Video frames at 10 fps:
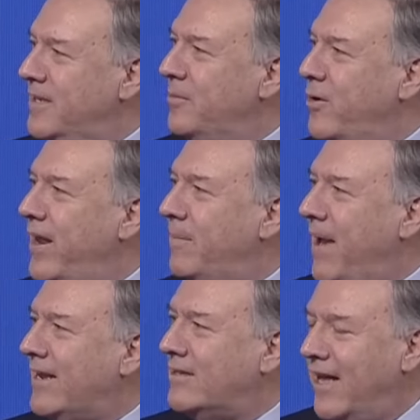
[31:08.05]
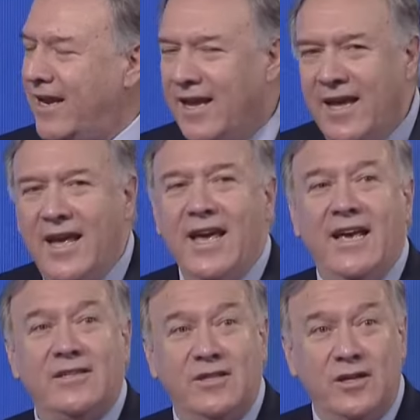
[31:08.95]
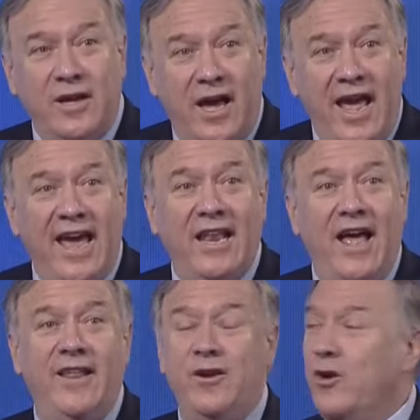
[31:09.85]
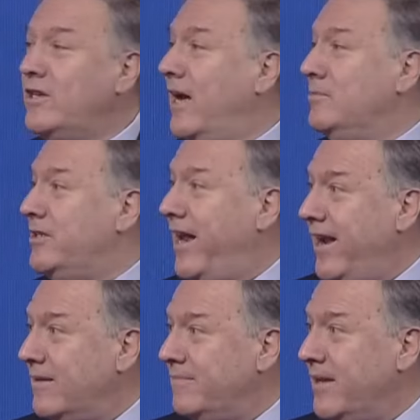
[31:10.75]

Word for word: Democratic, democratic backsliding, democratic. Is the headline in the New York Times today